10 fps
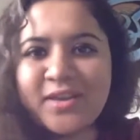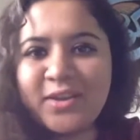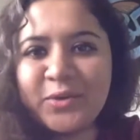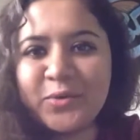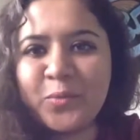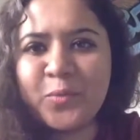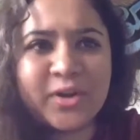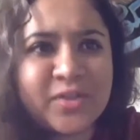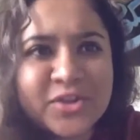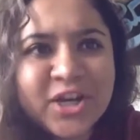
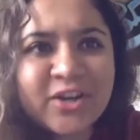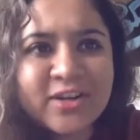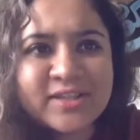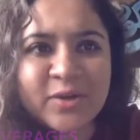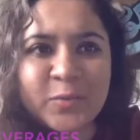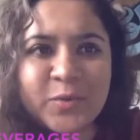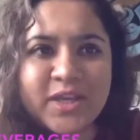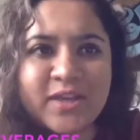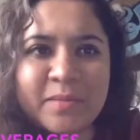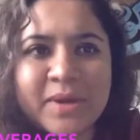What are the charities that are
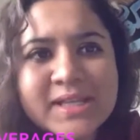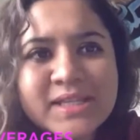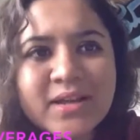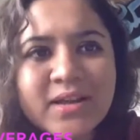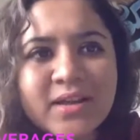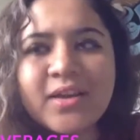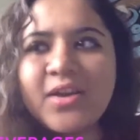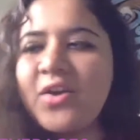working in Pakistan?